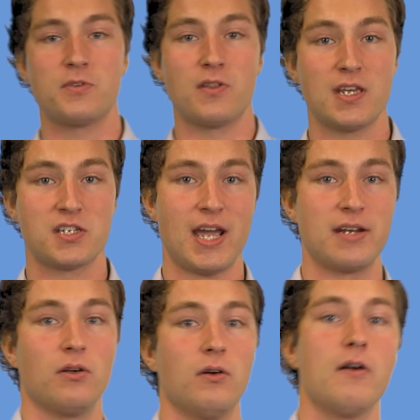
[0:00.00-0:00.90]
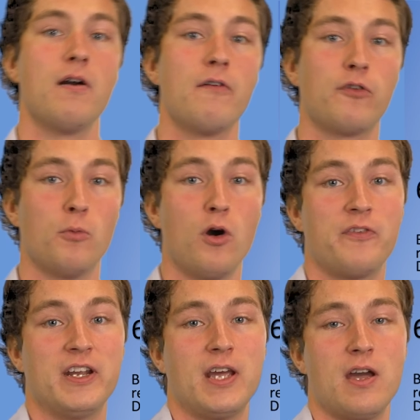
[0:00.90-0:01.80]
to this channel for more
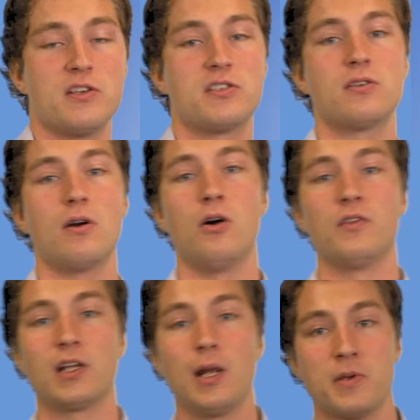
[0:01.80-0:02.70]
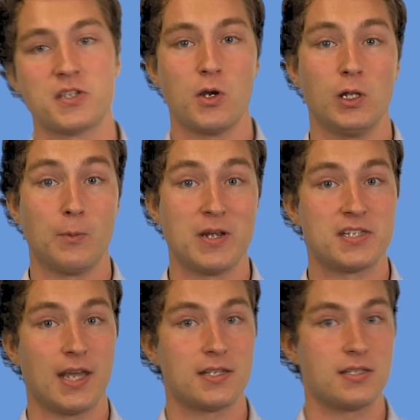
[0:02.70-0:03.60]
videos on Columbia School
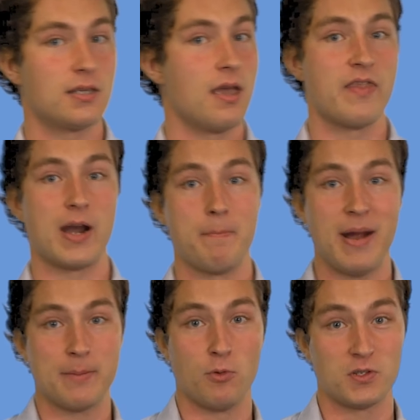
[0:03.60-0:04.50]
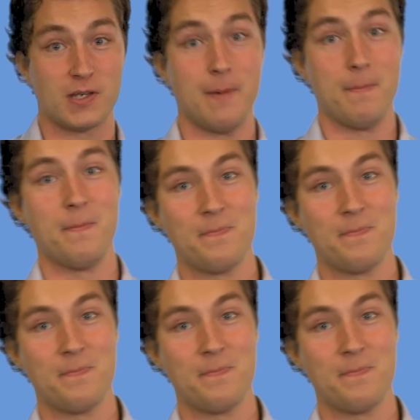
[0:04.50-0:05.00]
Linguistics. There are many more to come.